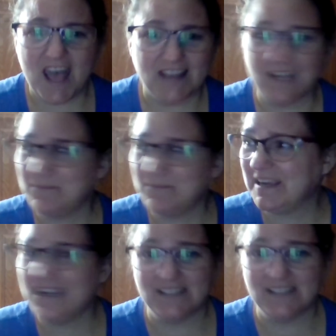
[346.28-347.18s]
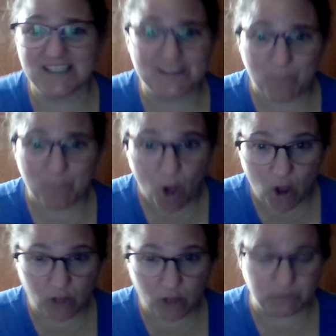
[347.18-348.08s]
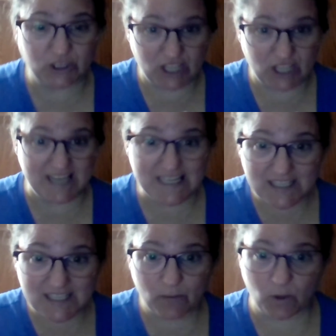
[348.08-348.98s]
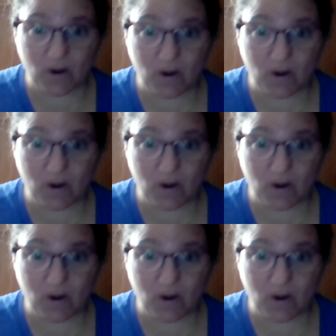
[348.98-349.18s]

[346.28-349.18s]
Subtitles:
like me in this small place that we're